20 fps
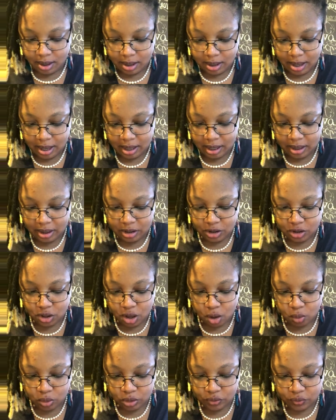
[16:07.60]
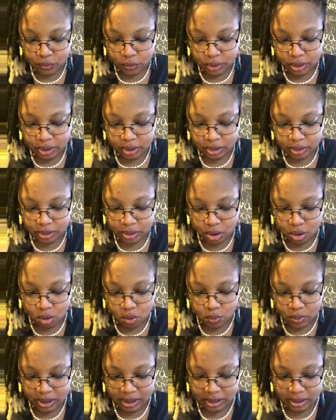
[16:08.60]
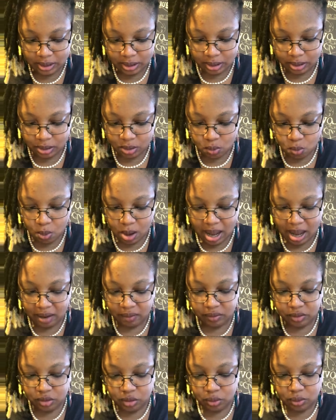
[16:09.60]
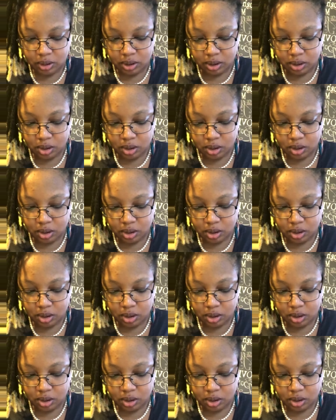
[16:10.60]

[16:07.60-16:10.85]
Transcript: And Esau was 40 years old when he took to wife Judith,